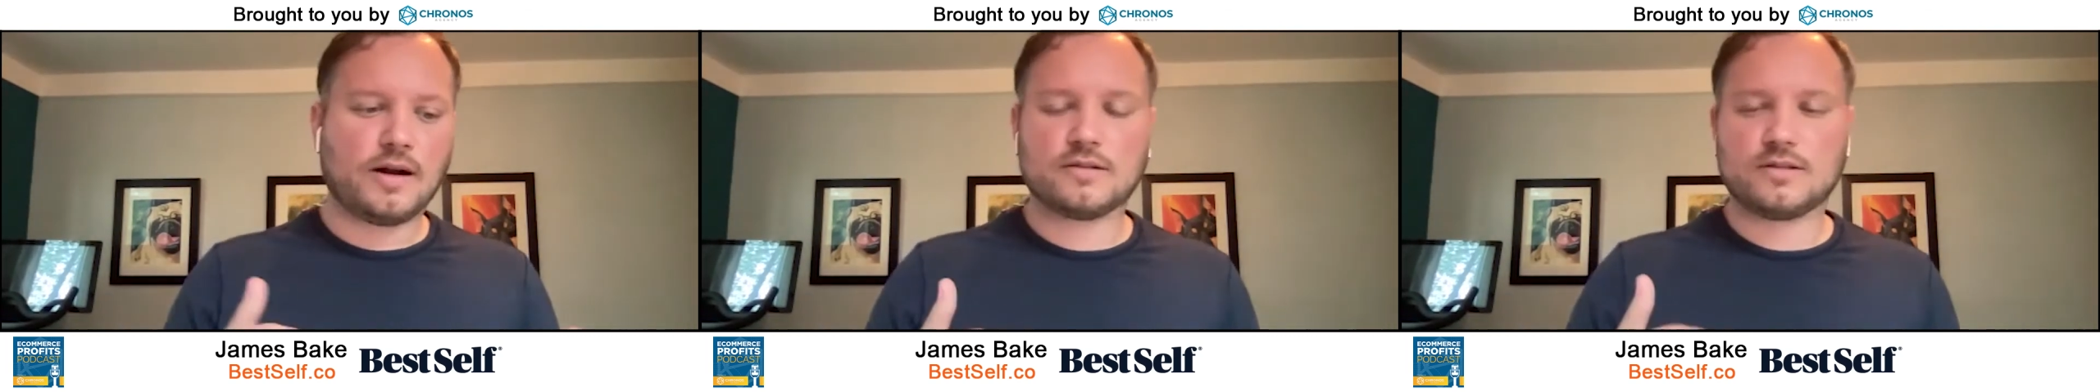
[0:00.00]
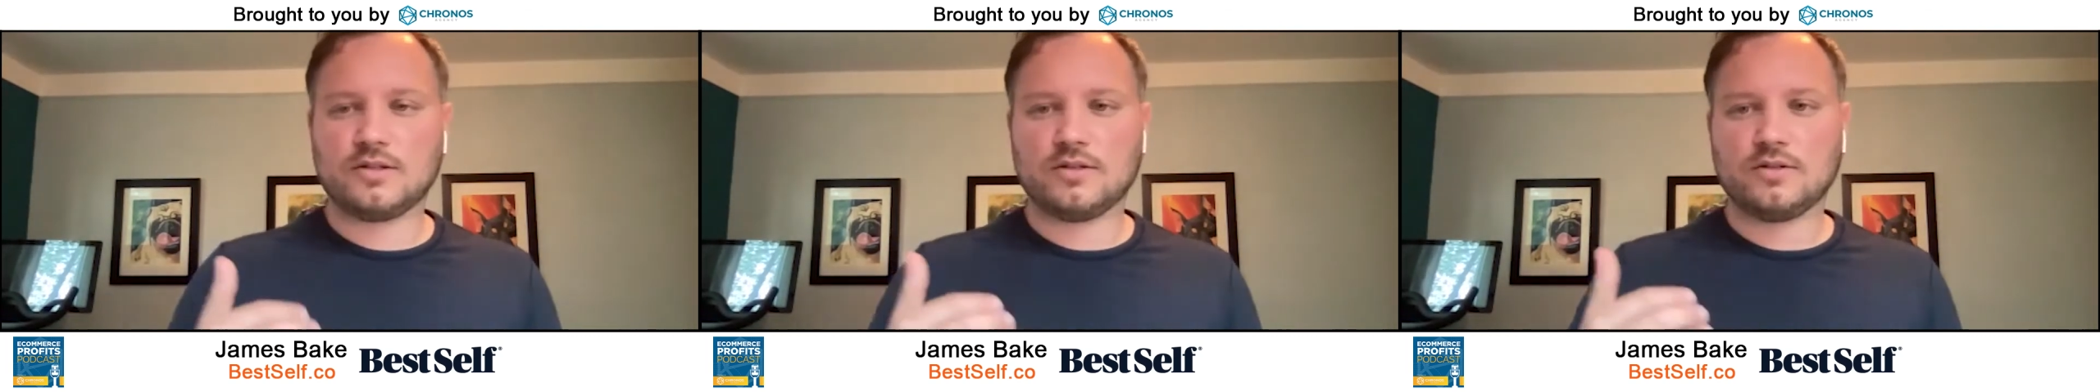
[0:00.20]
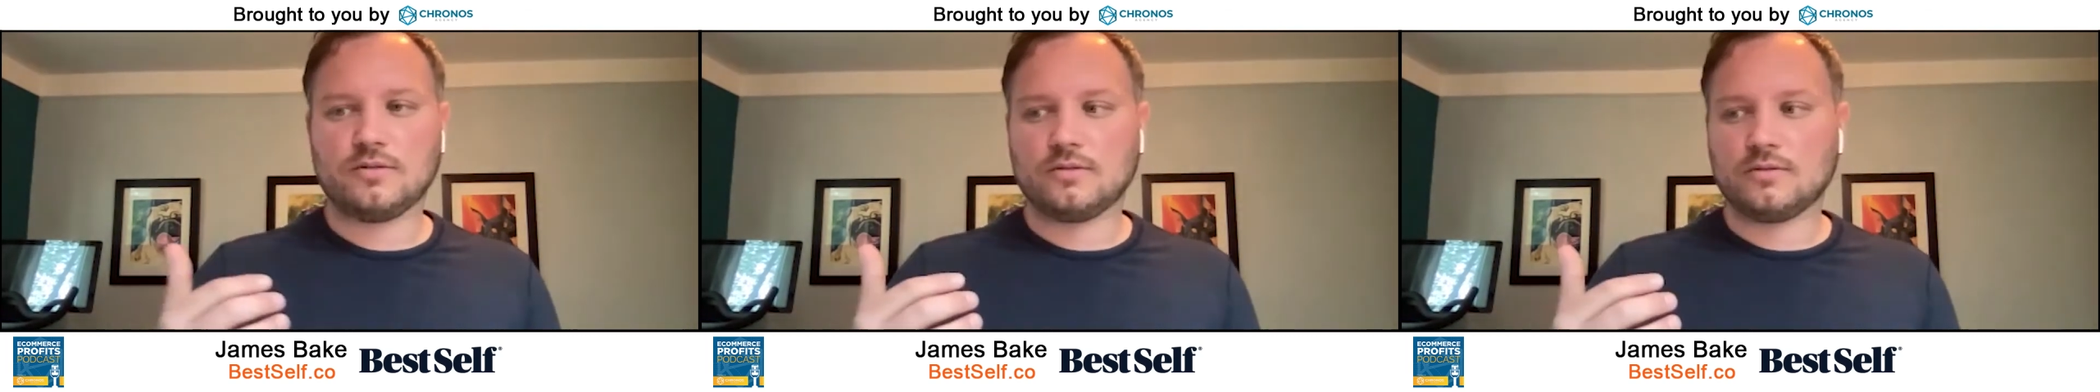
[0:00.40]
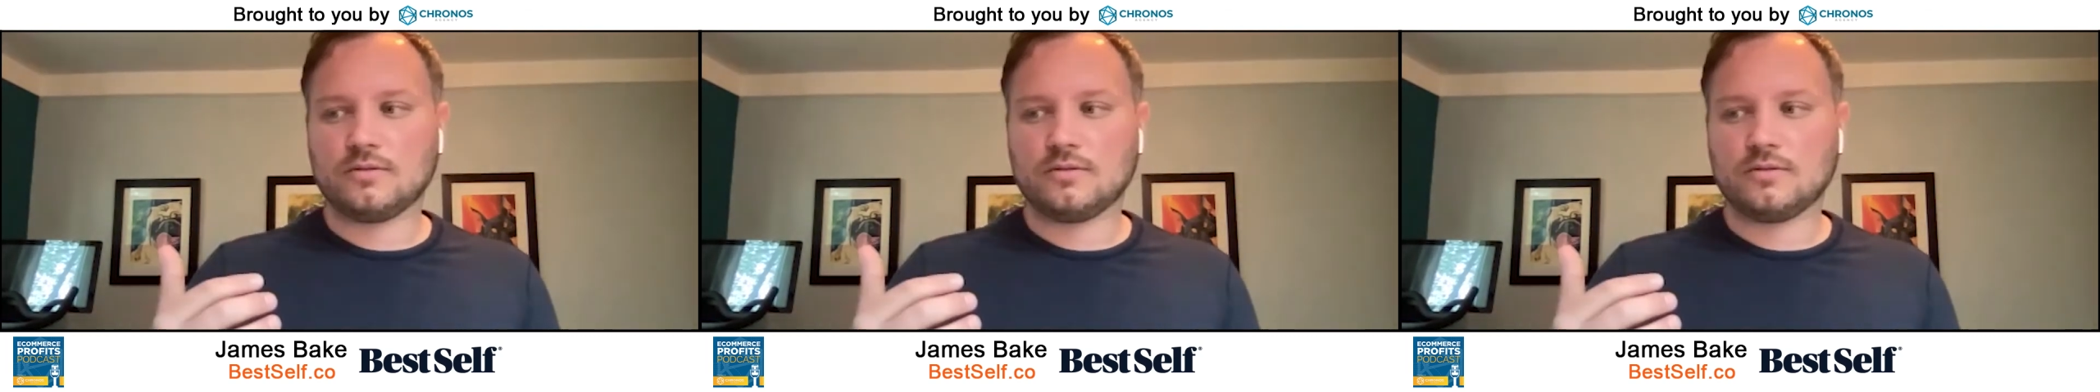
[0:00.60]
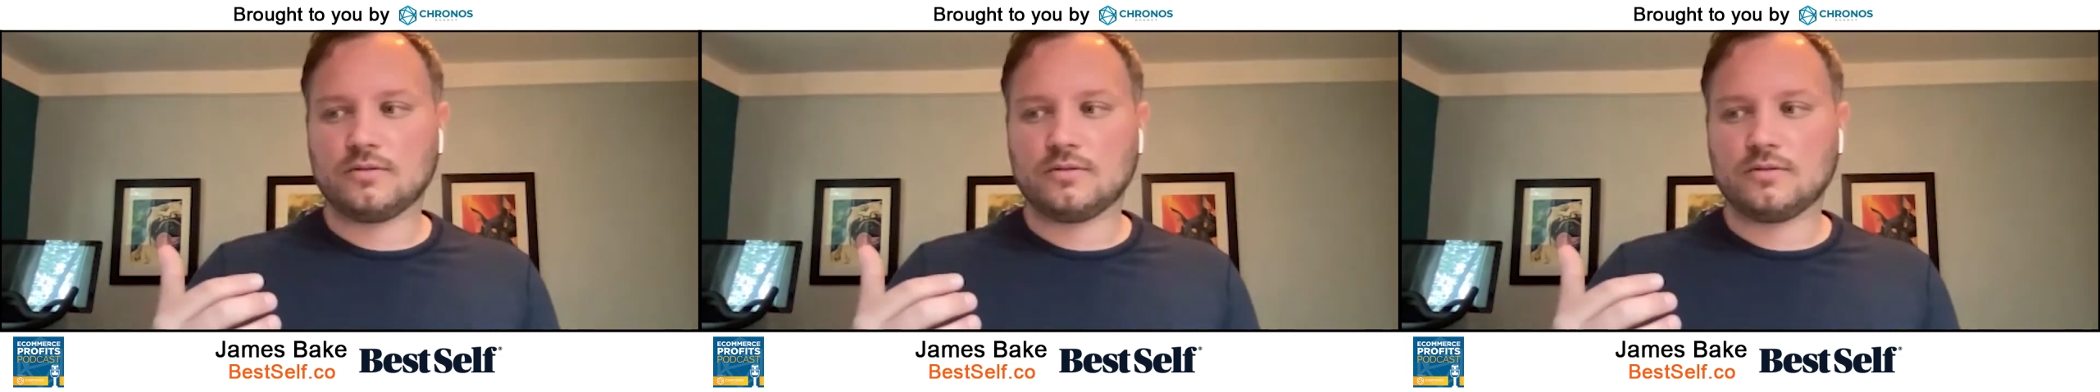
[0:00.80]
how to do